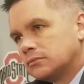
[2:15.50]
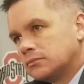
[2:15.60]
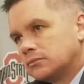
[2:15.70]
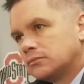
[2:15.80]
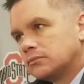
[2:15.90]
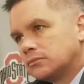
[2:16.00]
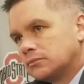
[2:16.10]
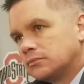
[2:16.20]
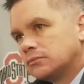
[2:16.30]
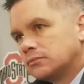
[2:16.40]
you know,
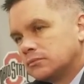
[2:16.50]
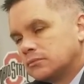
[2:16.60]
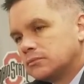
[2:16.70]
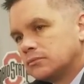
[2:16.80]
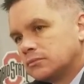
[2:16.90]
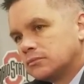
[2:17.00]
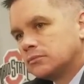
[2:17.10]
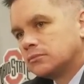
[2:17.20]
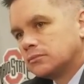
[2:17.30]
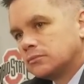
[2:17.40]
just to be able to make that kind
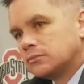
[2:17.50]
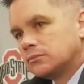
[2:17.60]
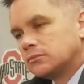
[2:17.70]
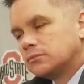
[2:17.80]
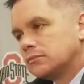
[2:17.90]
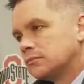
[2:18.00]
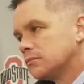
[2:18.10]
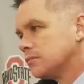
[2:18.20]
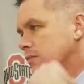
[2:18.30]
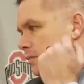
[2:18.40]
of an impact night in
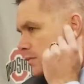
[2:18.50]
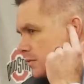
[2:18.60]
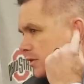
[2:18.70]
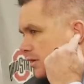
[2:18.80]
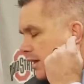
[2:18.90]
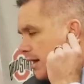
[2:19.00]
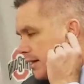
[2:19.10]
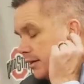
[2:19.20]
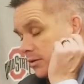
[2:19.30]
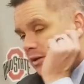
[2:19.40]
and night out. Yeah,
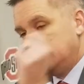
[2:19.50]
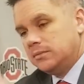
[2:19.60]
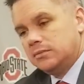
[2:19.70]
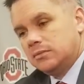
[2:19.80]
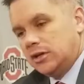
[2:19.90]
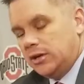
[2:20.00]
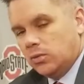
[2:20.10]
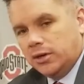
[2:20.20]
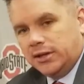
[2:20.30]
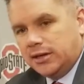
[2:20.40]
he, on shooting. He
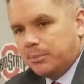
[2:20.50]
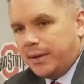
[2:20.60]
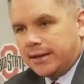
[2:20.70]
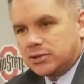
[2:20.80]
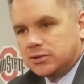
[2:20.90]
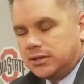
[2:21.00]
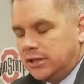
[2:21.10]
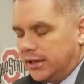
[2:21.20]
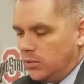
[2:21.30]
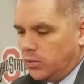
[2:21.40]
really impacts.
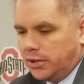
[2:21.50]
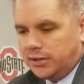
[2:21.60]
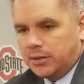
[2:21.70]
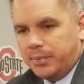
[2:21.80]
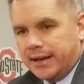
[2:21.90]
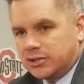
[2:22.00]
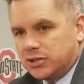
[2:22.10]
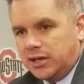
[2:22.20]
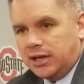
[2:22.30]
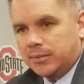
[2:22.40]
Yeah, he really impacts the
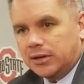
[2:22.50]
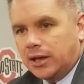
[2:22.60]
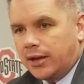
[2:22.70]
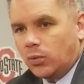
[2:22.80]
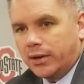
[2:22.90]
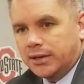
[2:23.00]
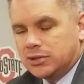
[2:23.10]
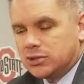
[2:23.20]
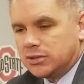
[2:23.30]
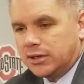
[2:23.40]
game in a lot of
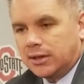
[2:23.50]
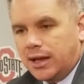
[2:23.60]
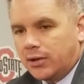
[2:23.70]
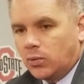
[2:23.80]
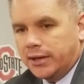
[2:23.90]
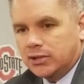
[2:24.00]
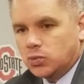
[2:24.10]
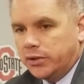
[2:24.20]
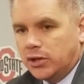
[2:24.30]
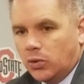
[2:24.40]
ways. In a lot of ways,
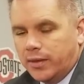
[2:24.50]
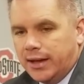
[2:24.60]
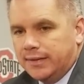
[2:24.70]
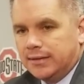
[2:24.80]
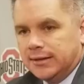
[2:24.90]
we know that.